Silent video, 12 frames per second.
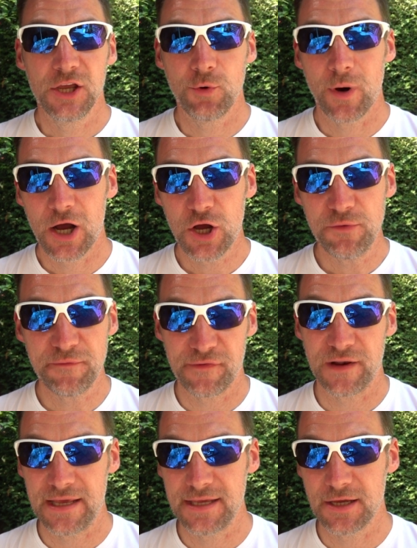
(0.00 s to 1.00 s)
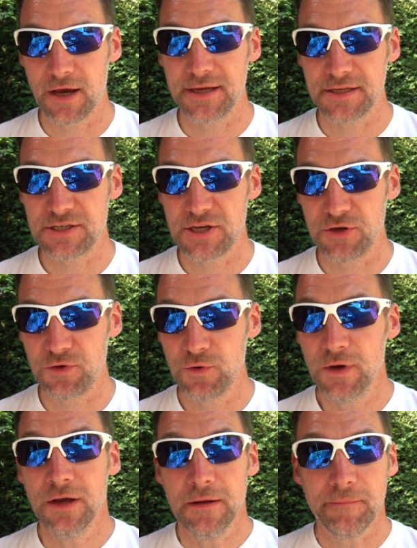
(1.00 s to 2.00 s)
who are hopefully going to, you
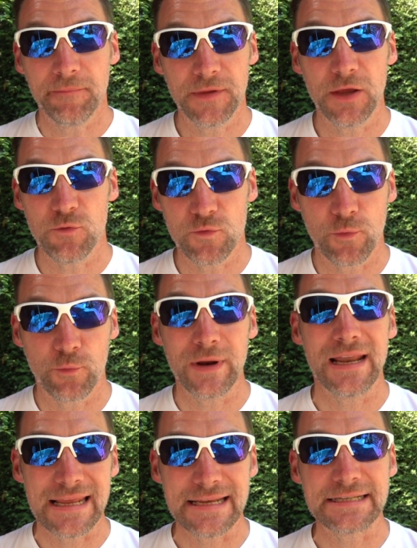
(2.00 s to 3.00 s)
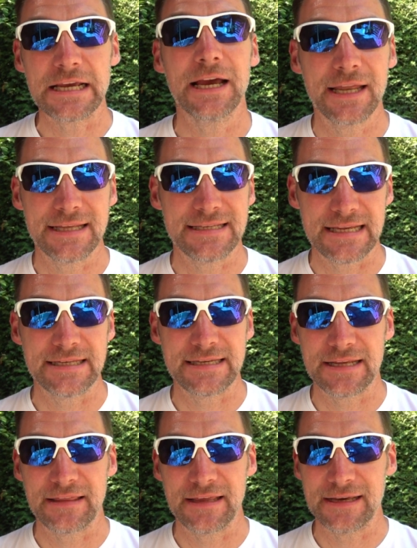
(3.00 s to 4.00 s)
know, really turn it
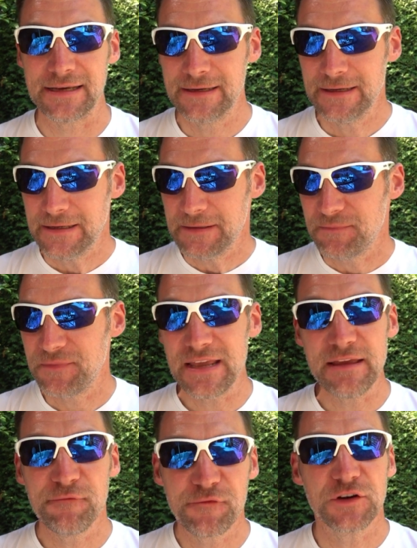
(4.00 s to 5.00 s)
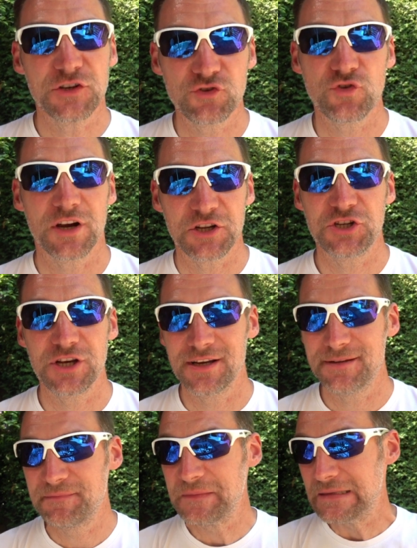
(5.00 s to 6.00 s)
into the
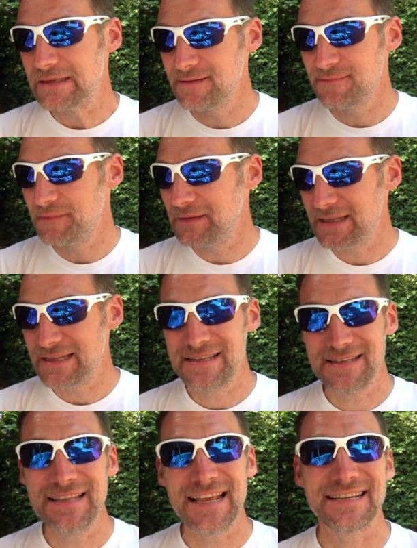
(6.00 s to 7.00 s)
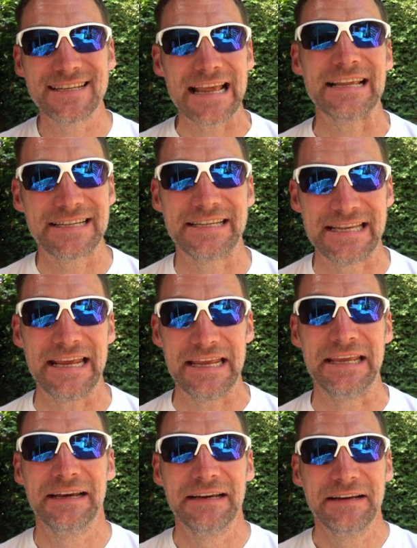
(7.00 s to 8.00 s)
infrastructure necessity
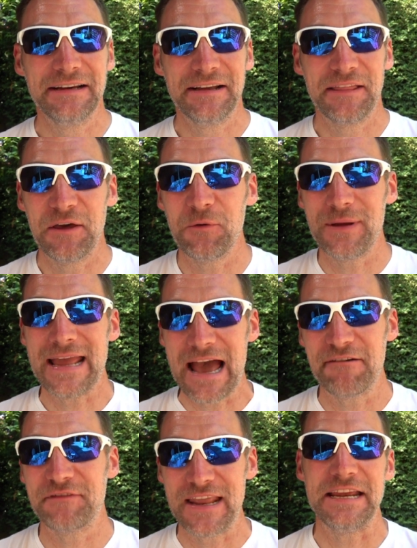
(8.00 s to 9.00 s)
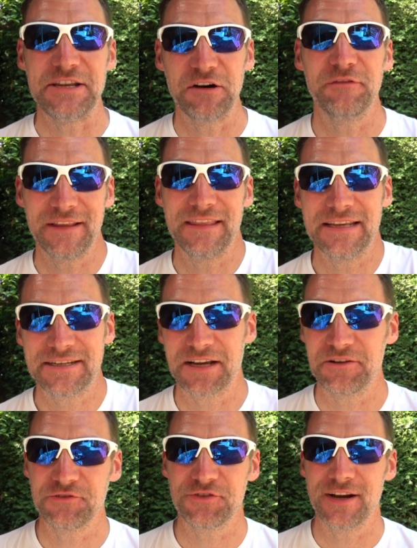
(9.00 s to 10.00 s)
that we have need of in this
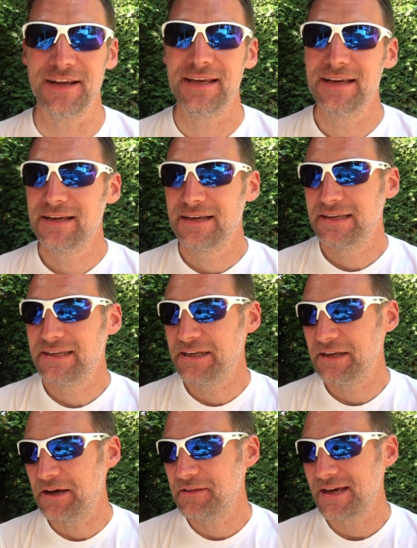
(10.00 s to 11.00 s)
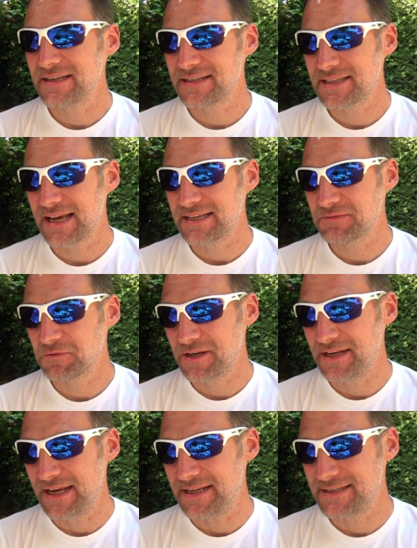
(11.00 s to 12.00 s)
country. You know, that's what
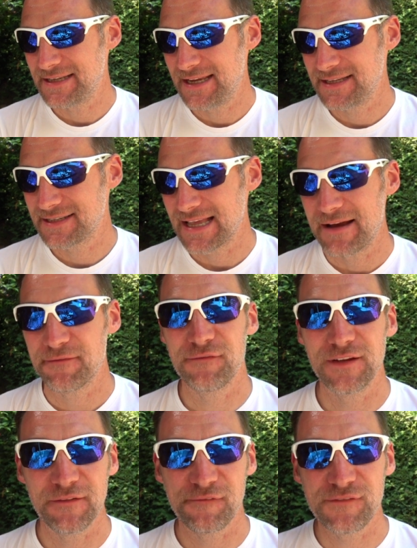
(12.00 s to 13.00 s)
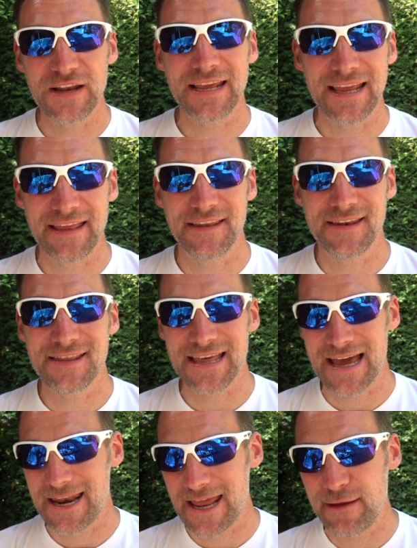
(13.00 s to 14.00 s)
it is. It's that filling in
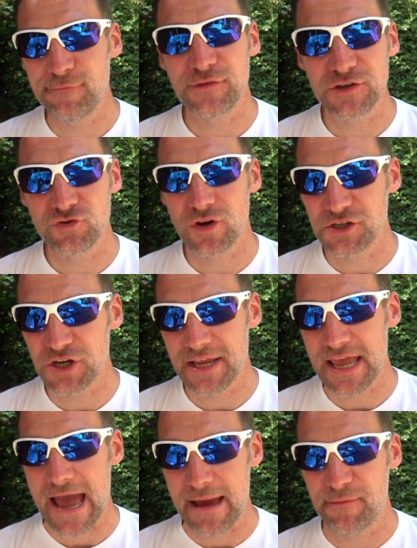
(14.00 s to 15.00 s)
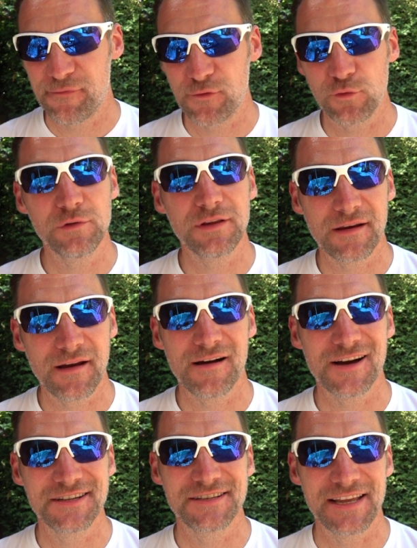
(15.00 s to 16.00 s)
that infrastructure gap for all the
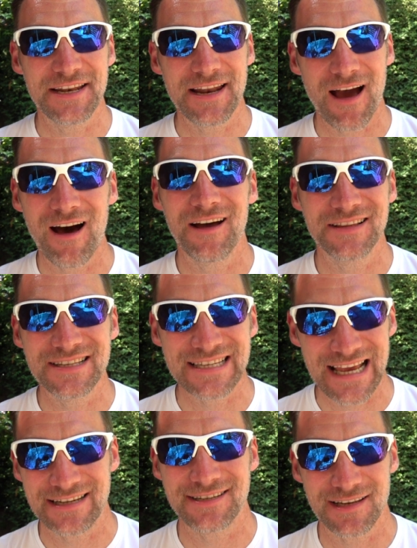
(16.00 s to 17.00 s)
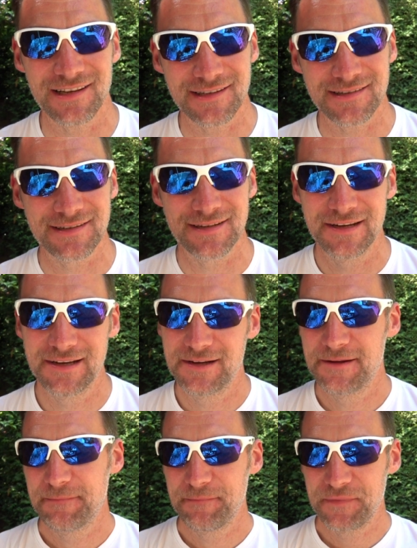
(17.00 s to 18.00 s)
cars that aren't Teslas.
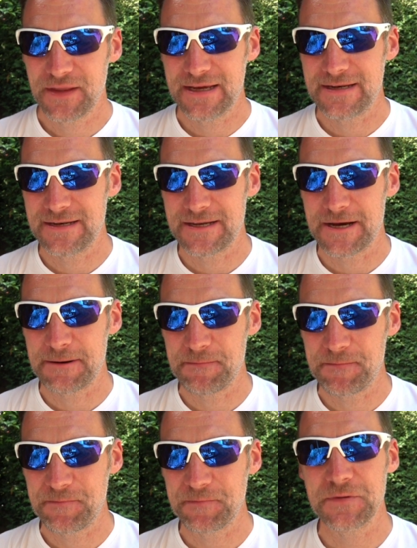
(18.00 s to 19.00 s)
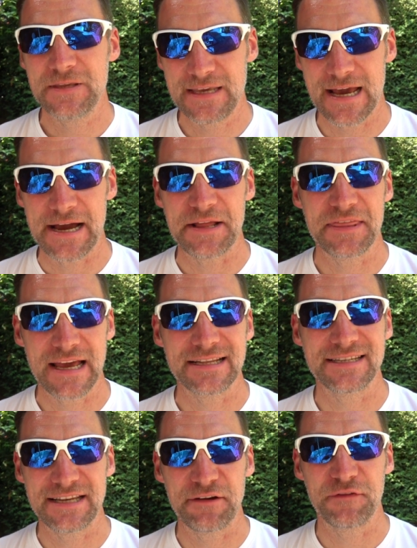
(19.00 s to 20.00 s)
And yeah,
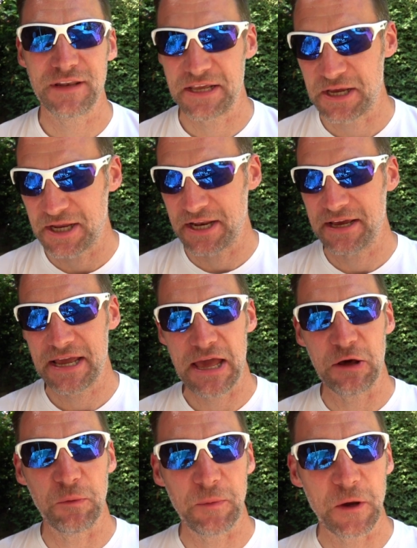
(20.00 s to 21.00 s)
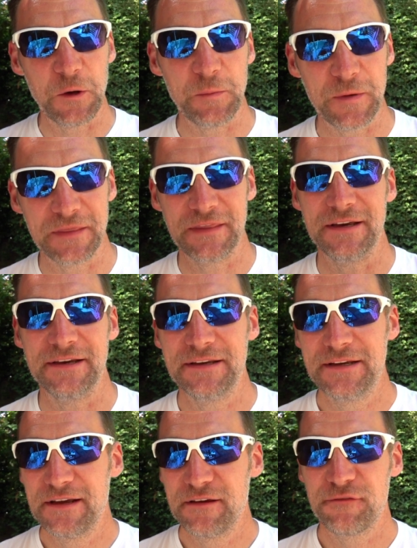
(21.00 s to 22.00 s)
that's definitely going to help open the
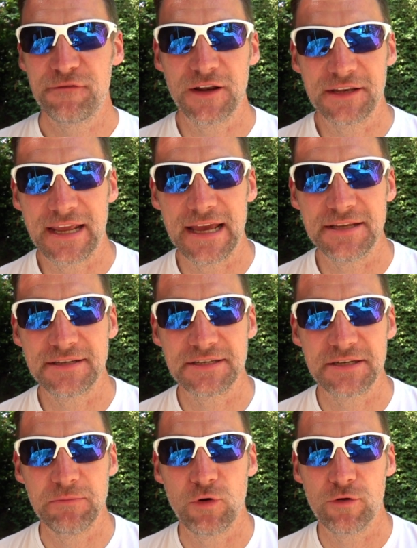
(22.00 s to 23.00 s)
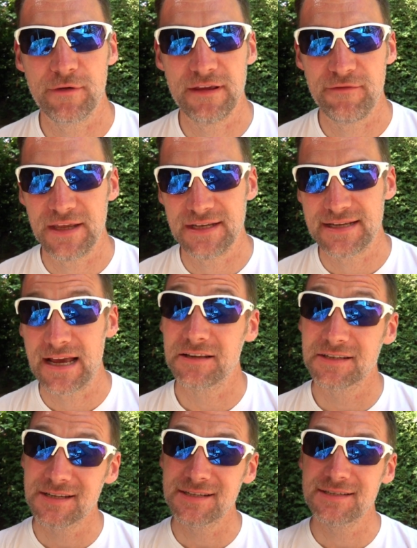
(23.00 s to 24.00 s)
floodgates to more EV
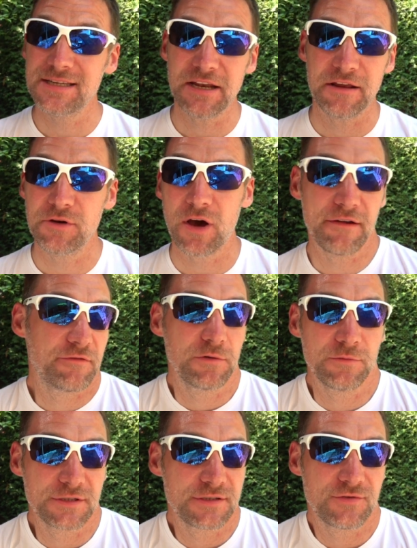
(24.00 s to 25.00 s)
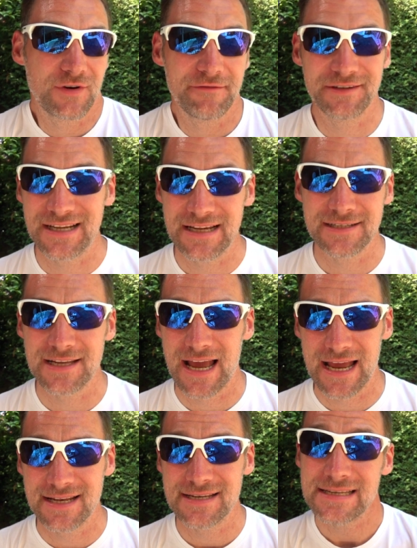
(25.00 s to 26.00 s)
sales, because, you know, not everyone wants to drive a Tesla,
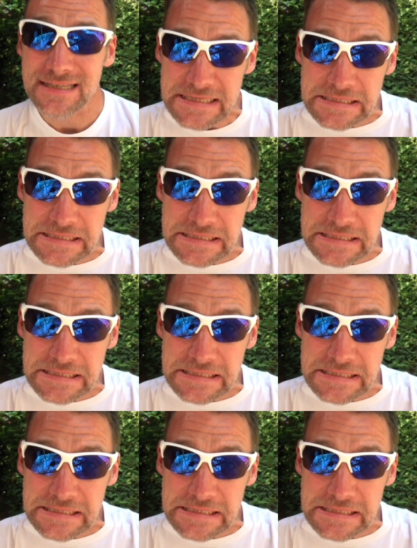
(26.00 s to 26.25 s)
and